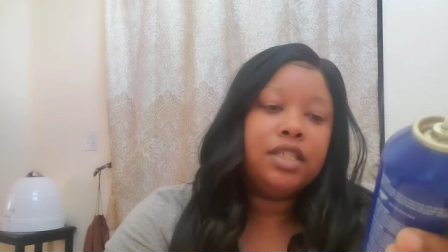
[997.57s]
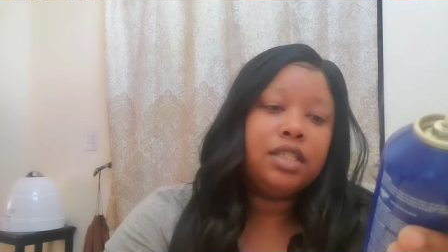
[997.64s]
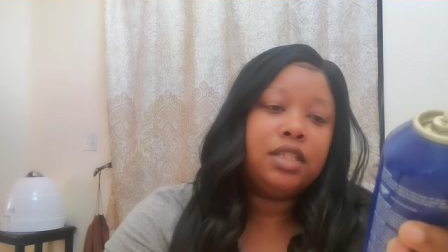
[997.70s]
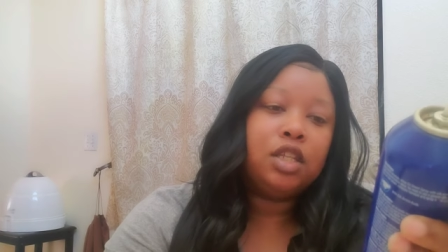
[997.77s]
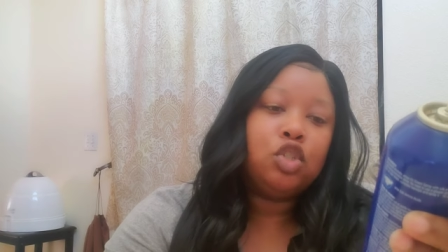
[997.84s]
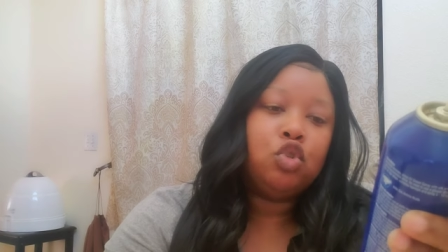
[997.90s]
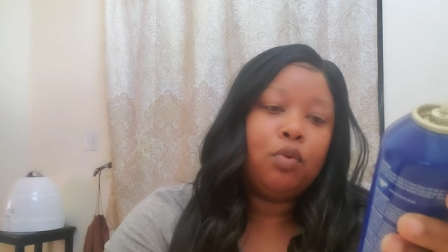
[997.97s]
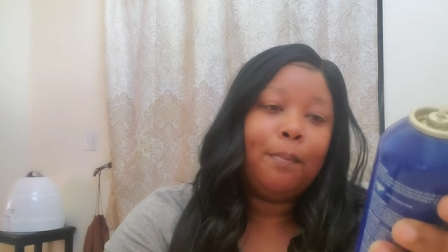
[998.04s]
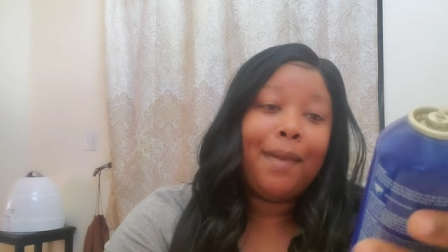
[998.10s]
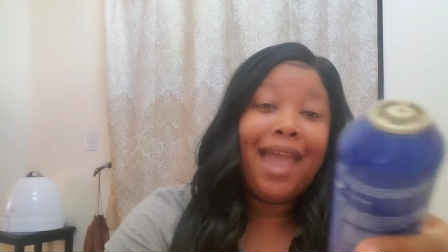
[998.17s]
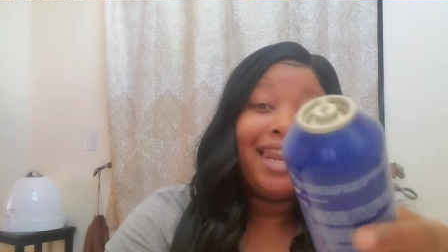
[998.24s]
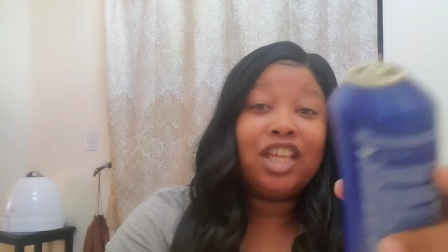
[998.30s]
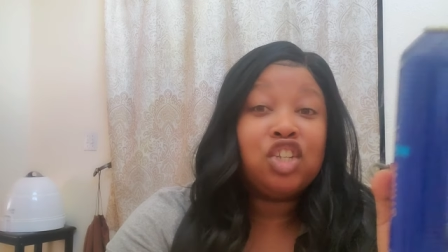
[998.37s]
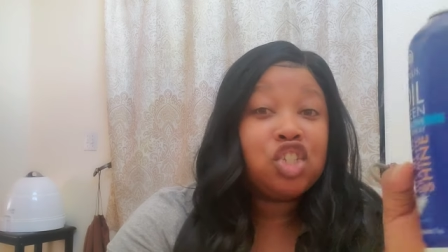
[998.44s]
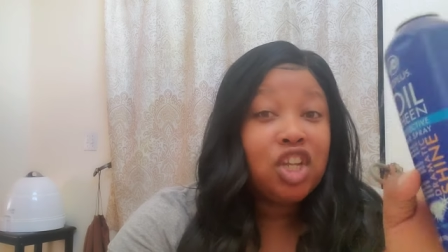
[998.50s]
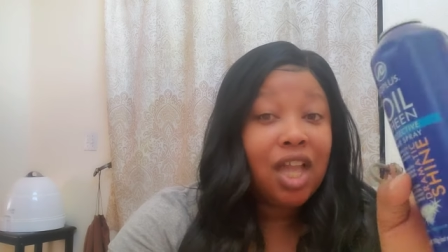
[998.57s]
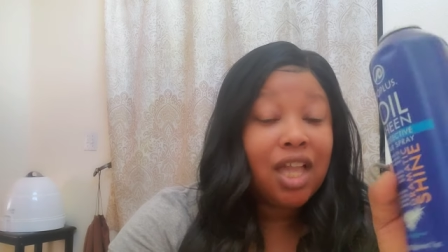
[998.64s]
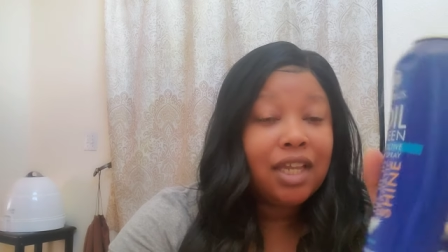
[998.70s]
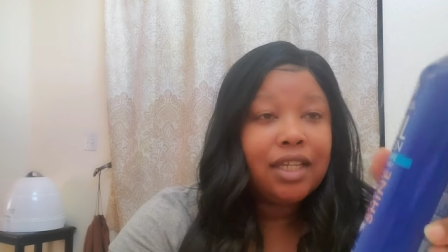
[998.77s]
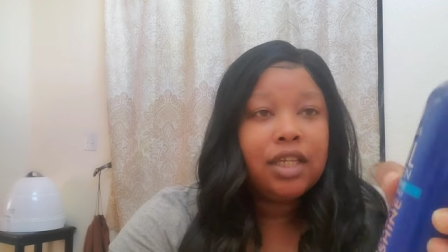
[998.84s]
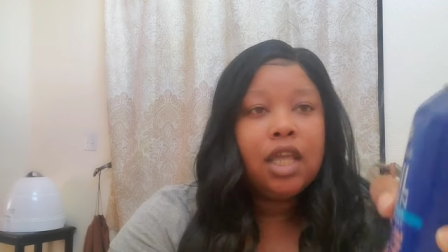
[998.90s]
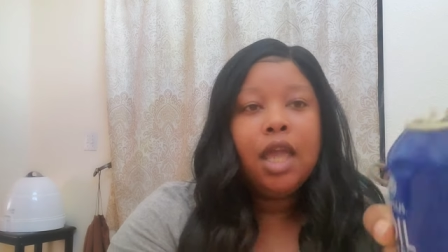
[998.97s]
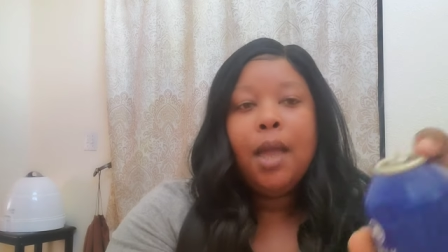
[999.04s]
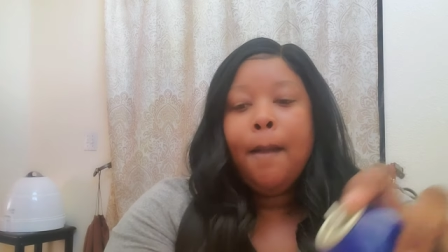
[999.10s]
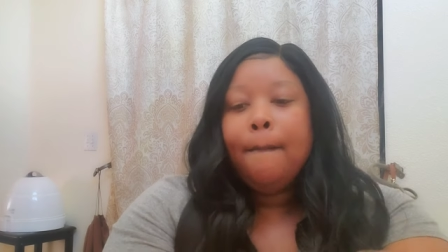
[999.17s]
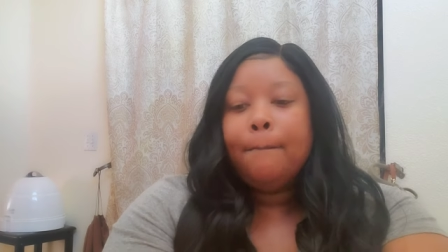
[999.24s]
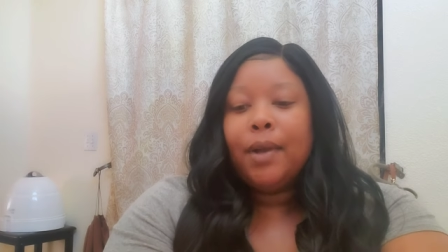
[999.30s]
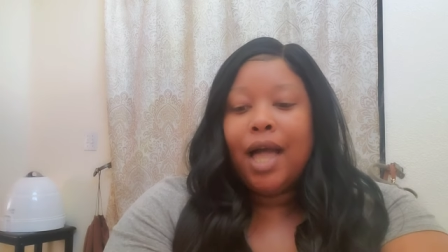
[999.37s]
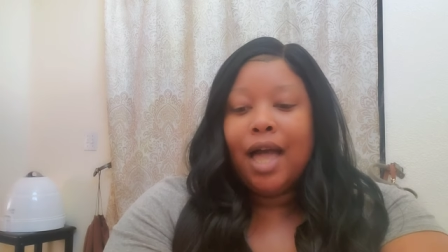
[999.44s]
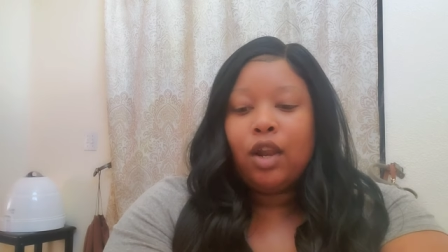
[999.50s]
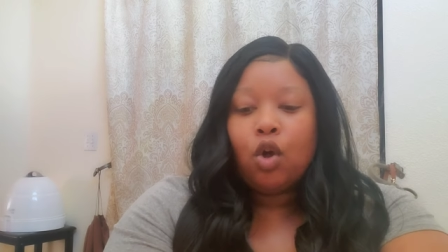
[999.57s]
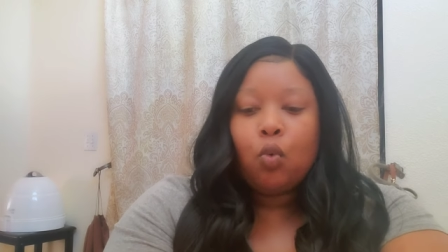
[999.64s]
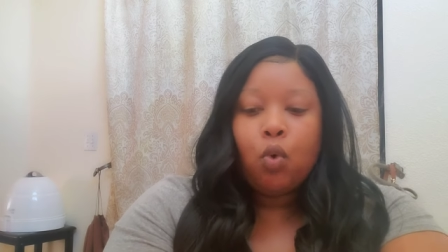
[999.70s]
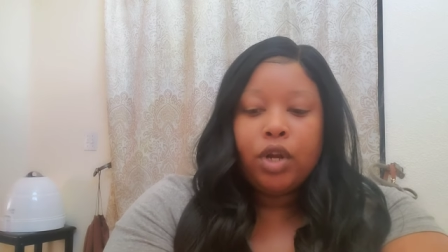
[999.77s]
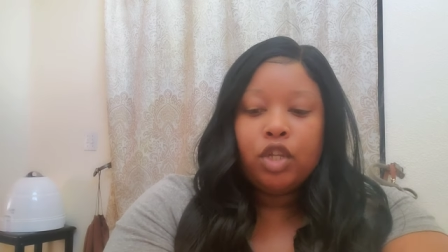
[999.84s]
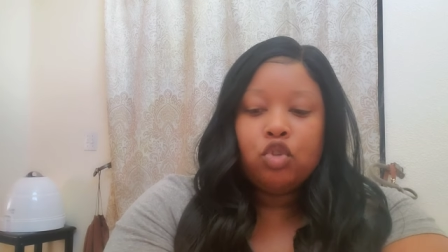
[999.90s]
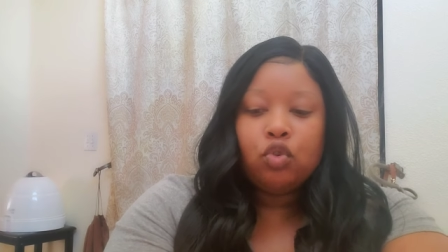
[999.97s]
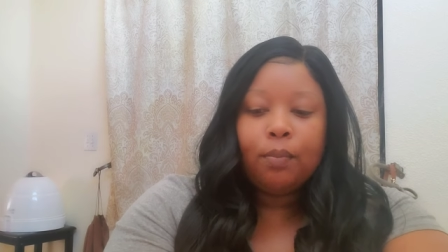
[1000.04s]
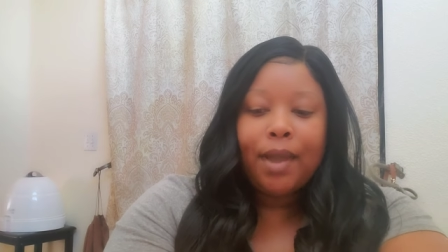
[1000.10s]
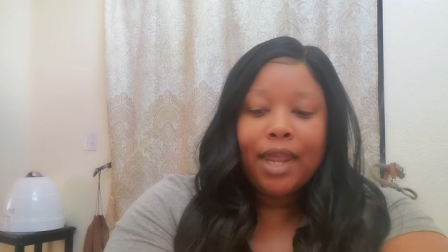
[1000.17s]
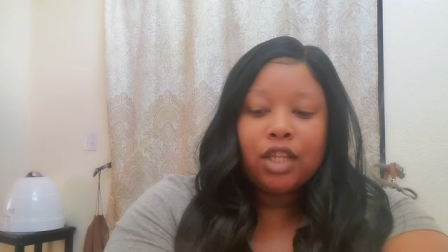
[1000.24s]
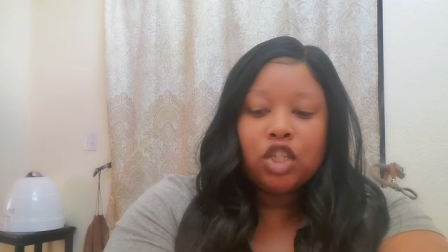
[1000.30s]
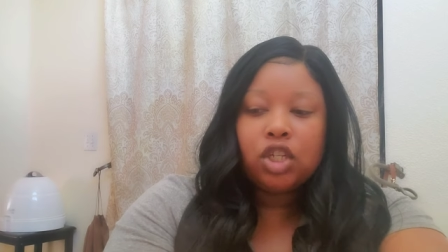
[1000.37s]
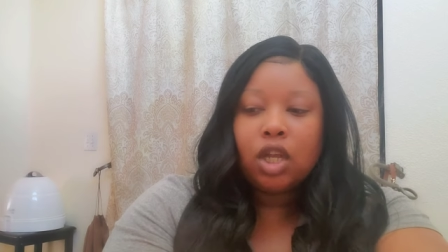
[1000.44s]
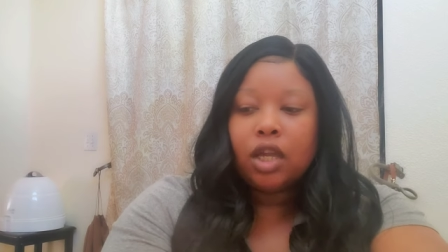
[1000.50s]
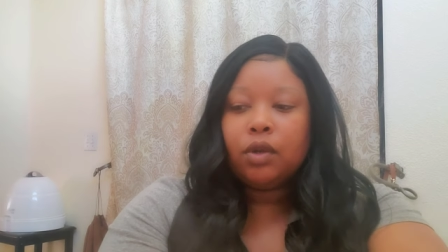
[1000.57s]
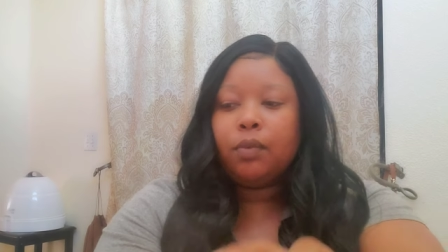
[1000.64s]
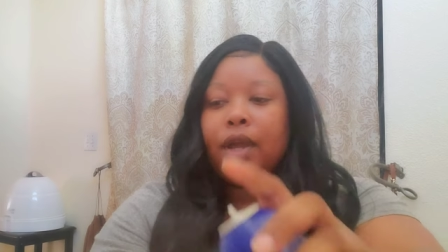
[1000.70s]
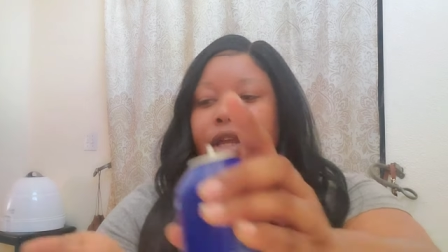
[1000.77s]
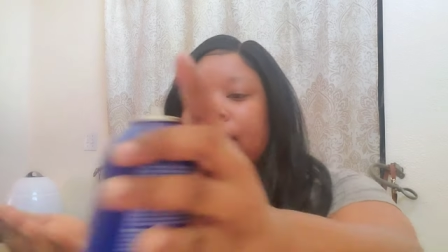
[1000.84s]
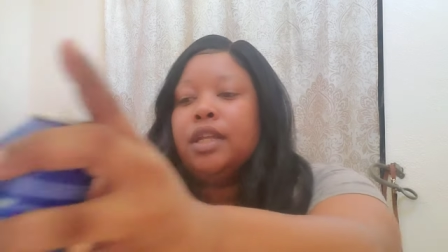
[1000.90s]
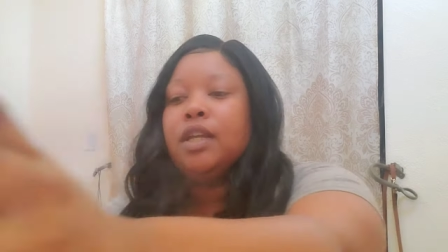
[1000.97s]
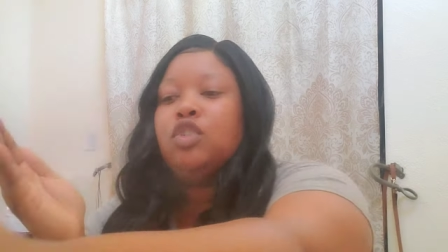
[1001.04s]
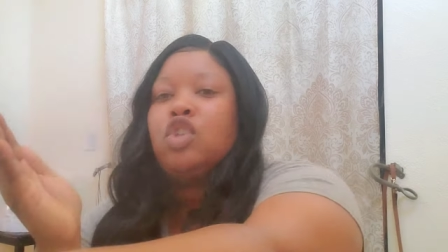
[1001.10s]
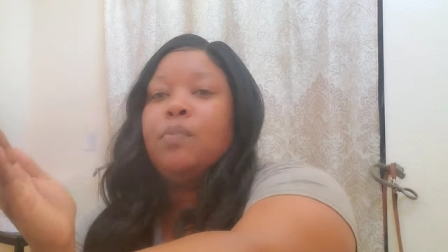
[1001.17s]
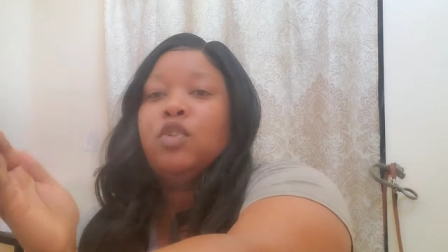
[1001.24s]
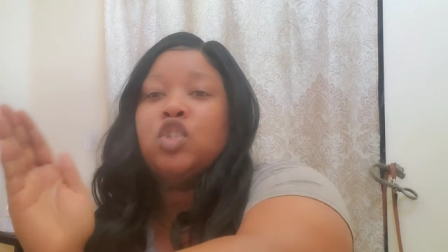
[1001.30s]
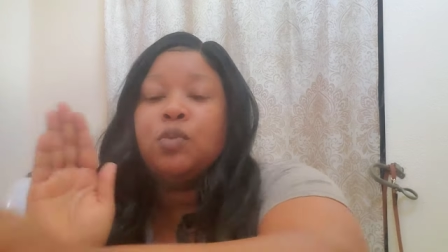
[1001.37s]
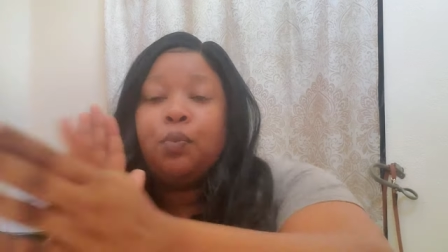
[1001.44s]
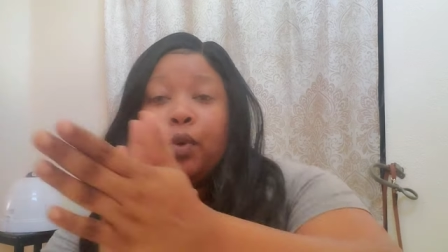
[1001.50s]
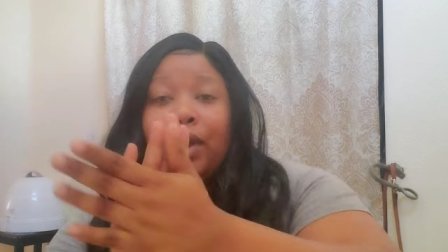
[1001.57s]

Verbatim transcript: This is a dramatic shine, but I don't want a dramatic shine right now, so I just